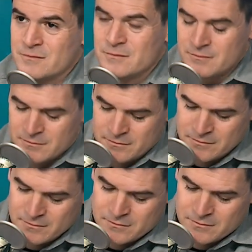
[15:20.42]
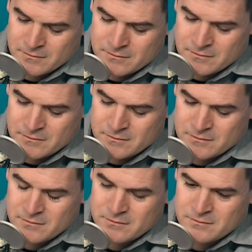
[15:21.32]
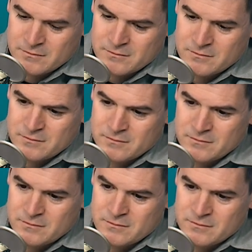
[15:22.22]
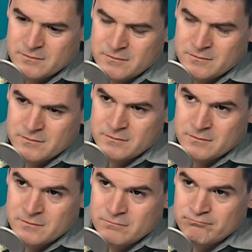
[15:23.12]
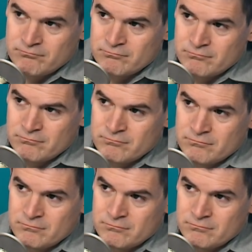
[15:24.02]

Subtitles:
(silence)